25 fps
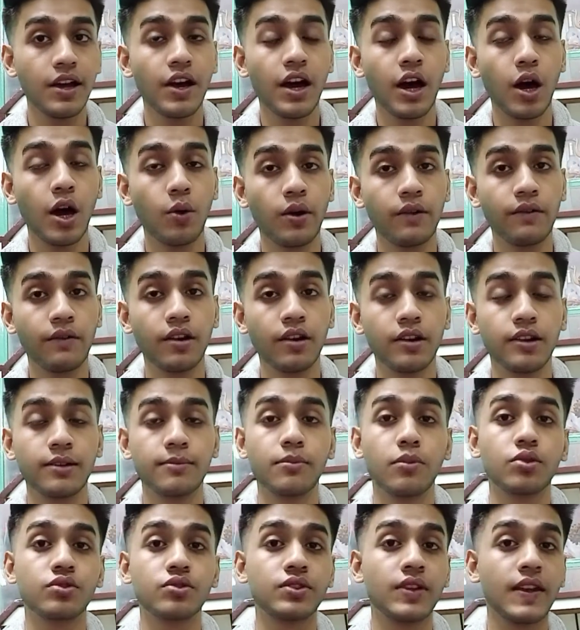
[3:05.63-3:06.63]
However, in
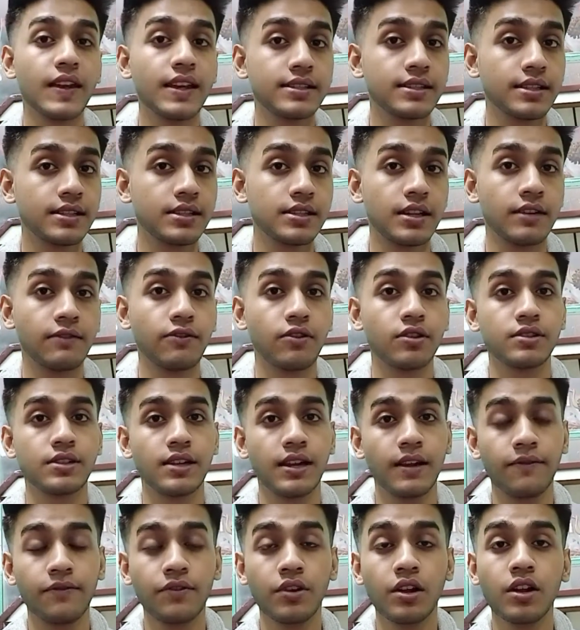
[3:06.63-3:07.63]
most cases, it was
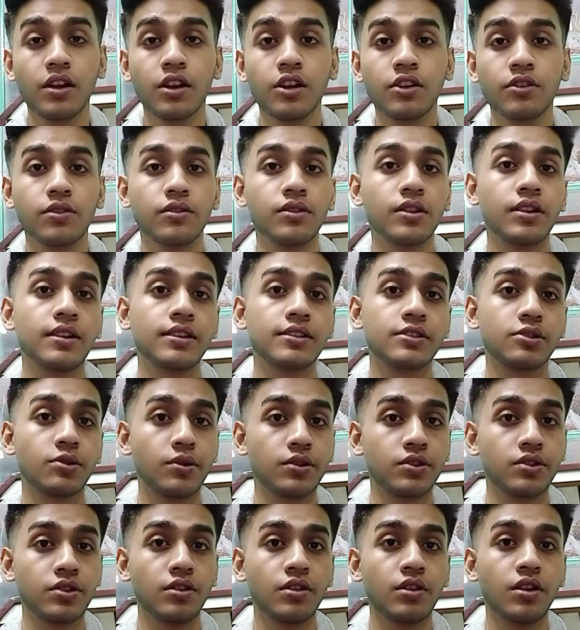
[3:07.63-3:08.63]
left to the
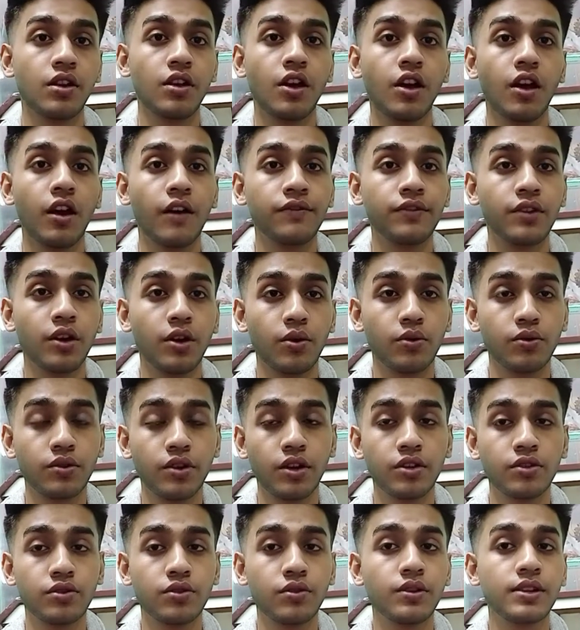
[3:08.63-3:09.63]
discretion of the owner
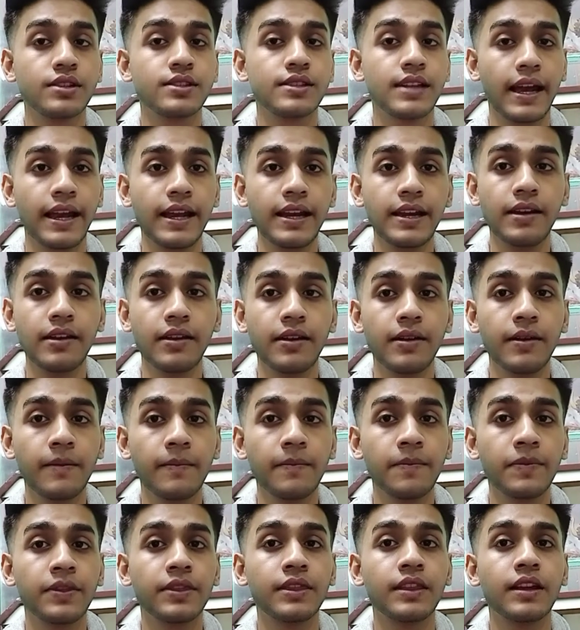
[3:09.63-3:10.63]
to decide
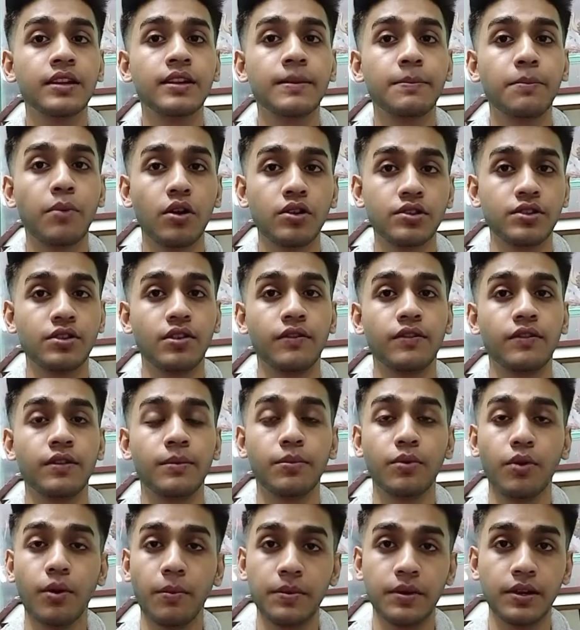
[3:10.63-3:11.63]
the deposit of the
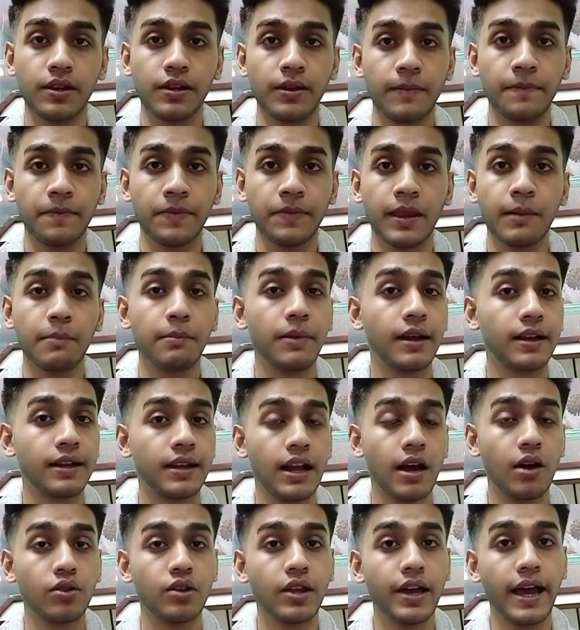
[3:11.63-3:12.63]
property. But
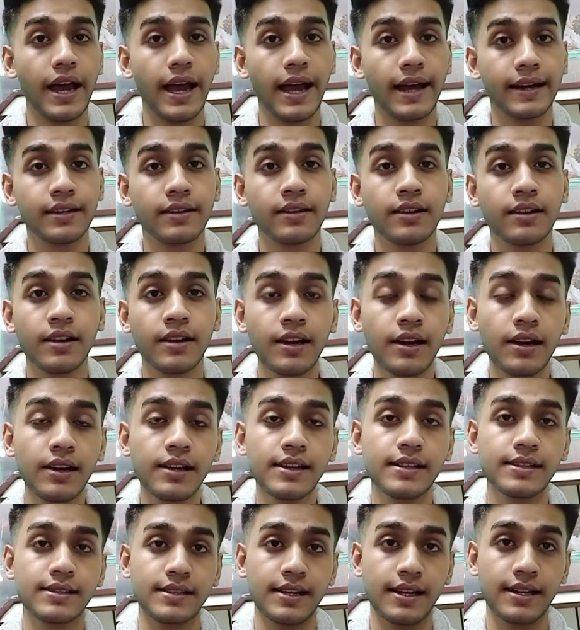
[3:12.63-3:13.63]
now the Act
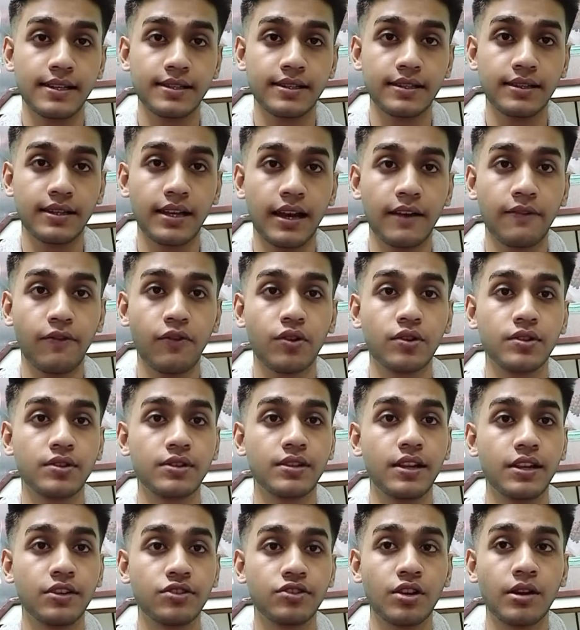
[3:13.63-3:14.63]
clearly states that for
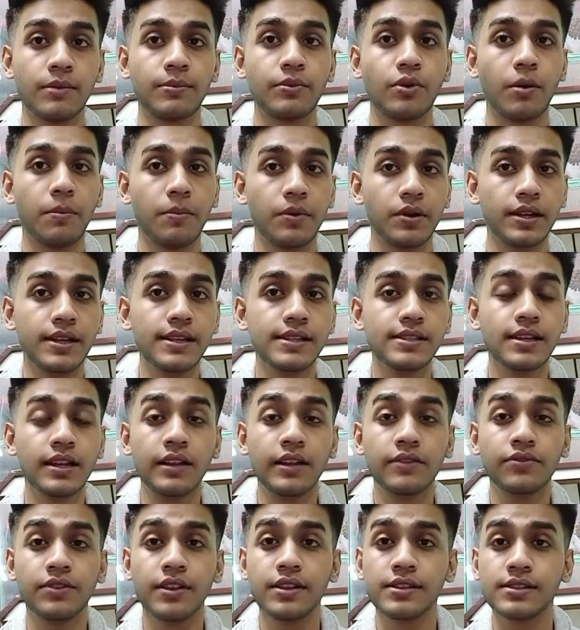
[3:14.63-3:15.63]
residential properties,
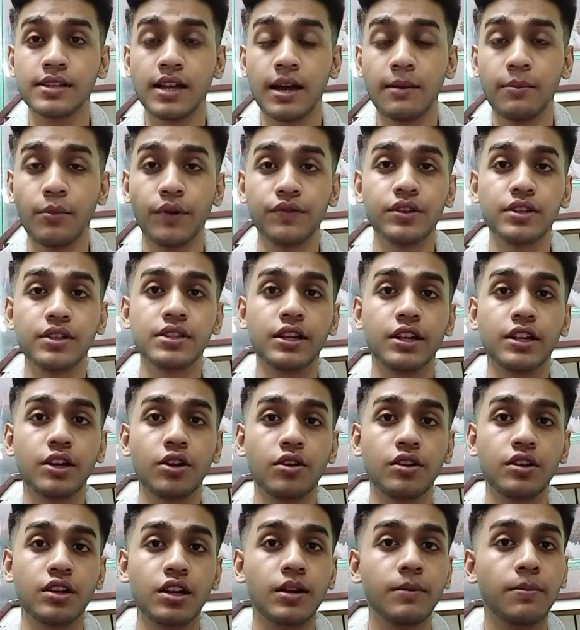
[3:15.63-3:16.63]
the sum of the
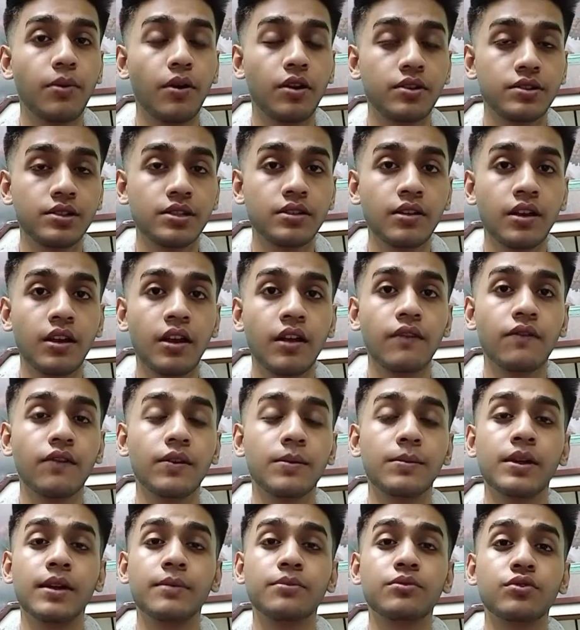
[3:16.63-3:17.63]
security deposit will
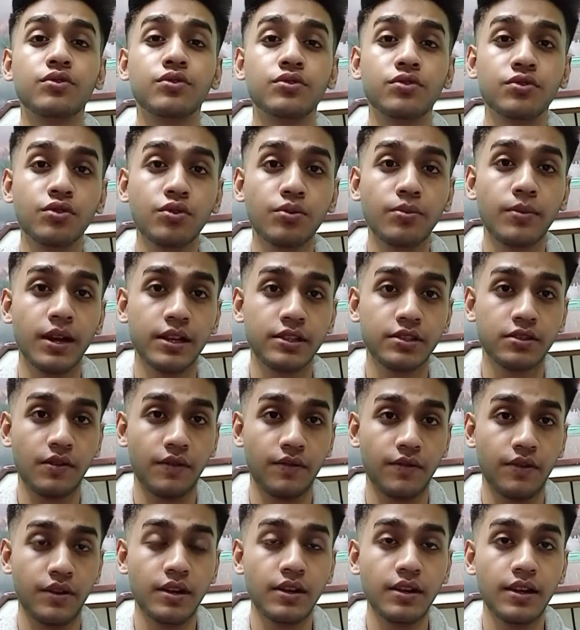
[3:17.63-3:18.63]
be up to two months of
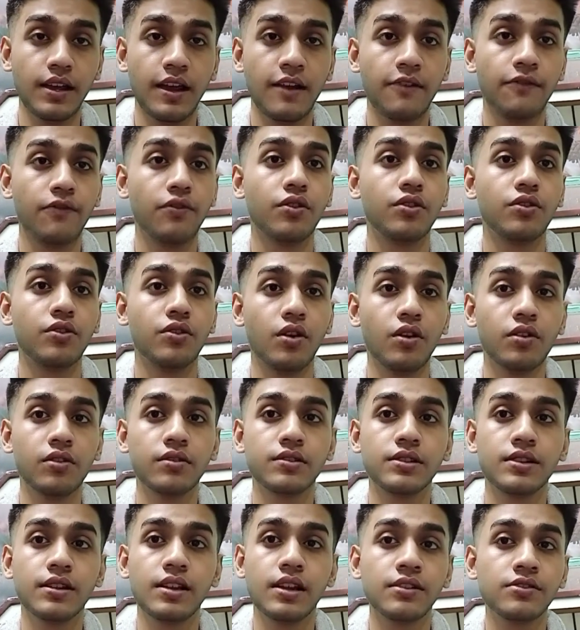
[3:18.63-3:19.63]
rent, and for
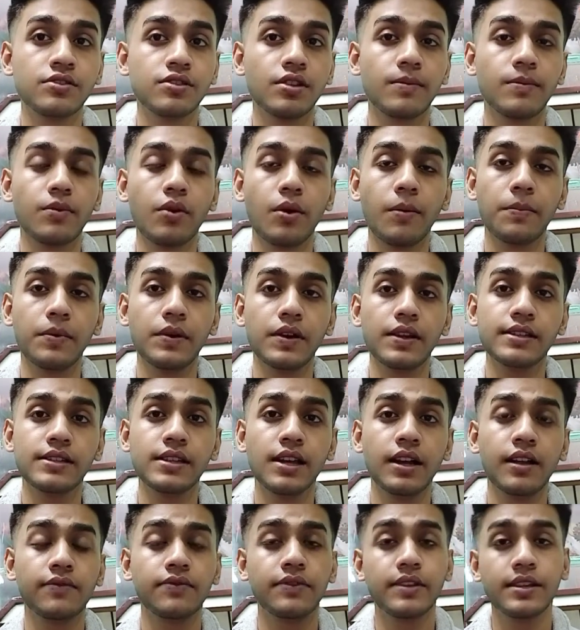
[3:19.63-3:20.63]
non-residential properties,
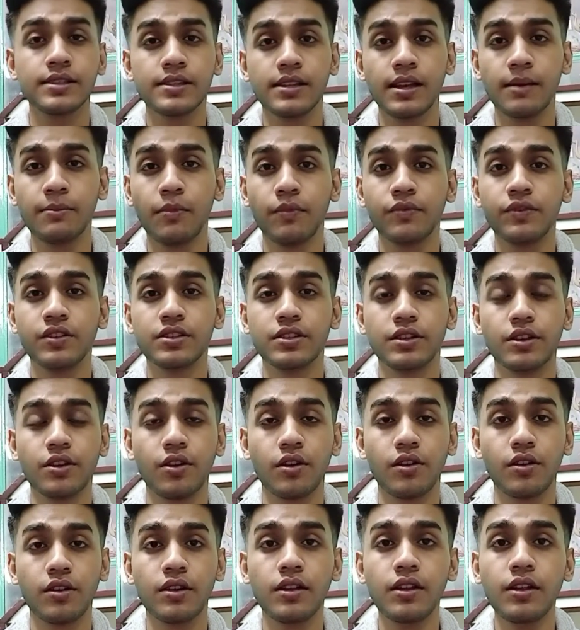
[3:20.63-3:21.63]
the sum of the
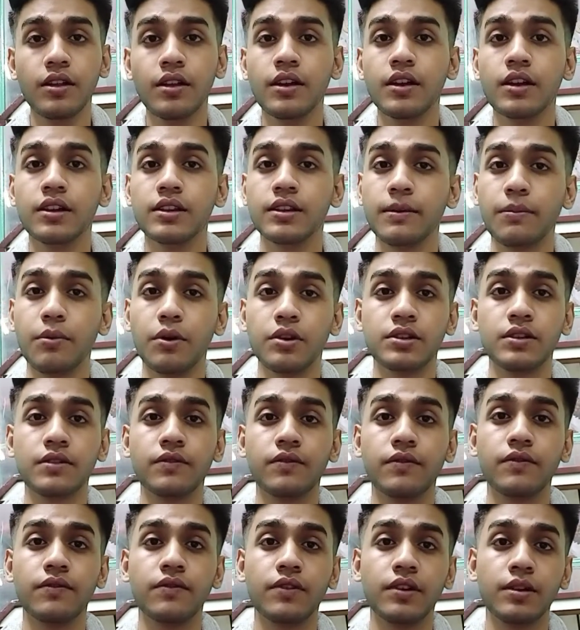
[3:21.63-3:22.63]
security deposit
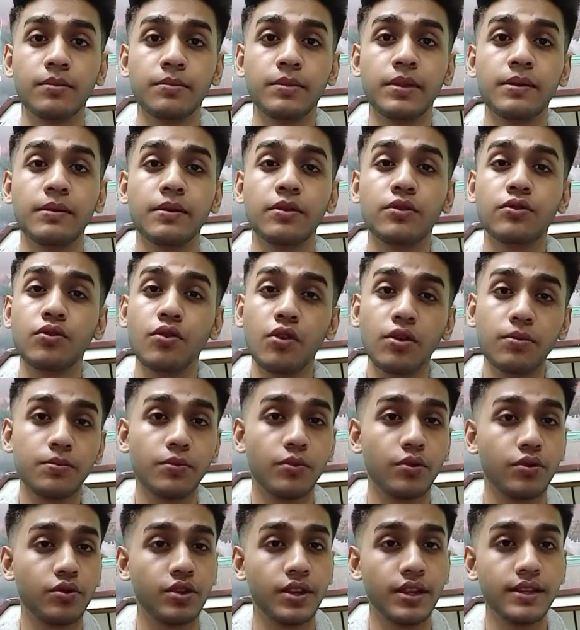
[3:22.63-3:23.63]
will be not
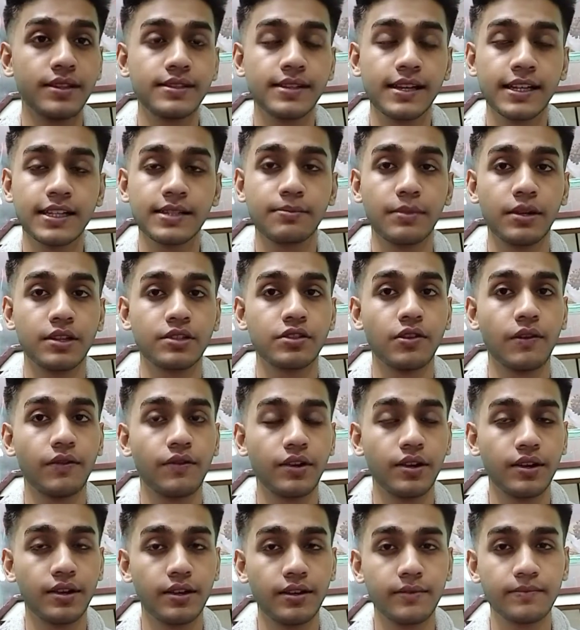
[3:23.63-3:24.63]
more than six months of
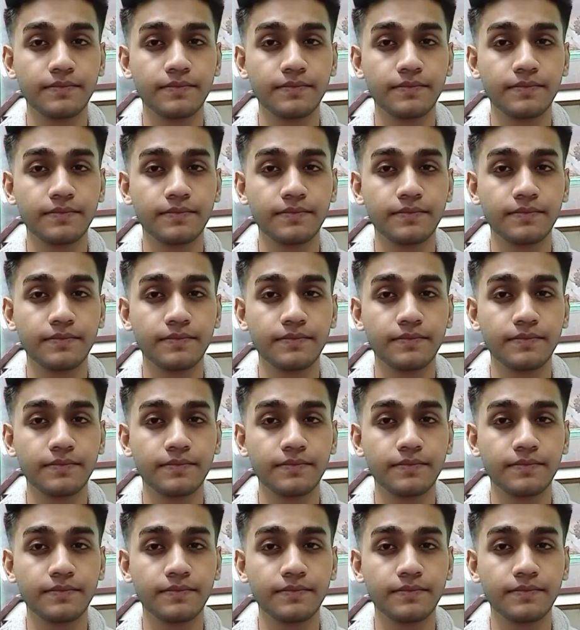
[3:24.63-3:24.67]
rent.